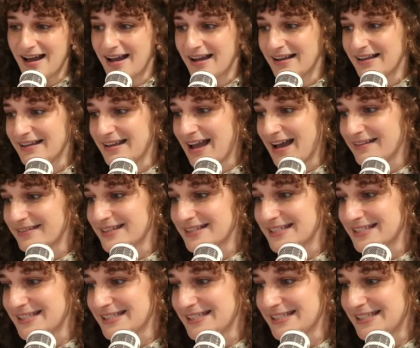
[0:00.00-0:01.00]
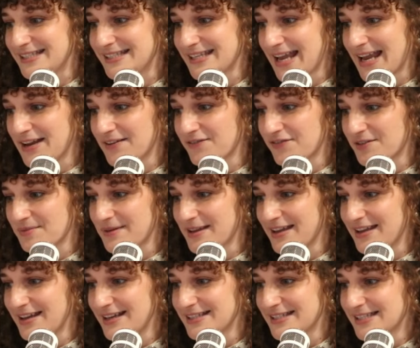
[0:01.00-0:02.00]
Yeah, this is insane for
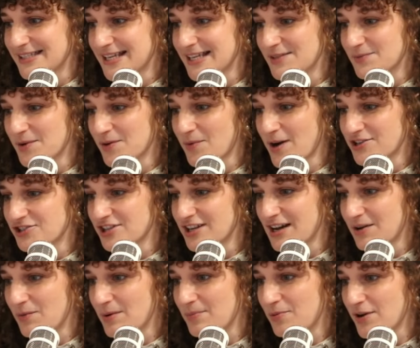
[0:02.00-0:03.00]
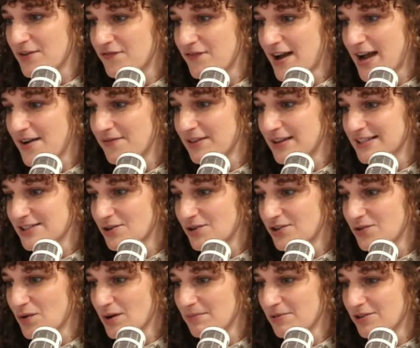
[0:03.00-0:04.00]
me. Is this because we're watching it at 1.5? Let's go to
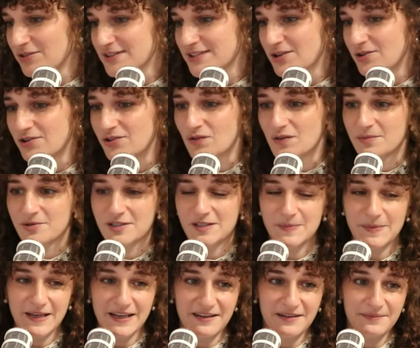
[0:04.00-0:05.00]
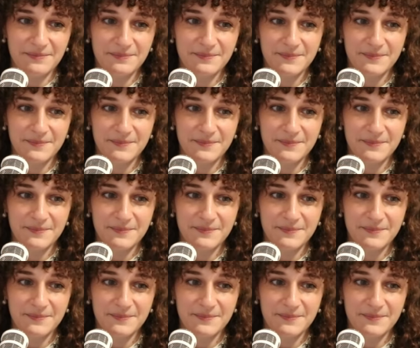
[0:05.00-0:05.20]
normal. Let's go to normal speed.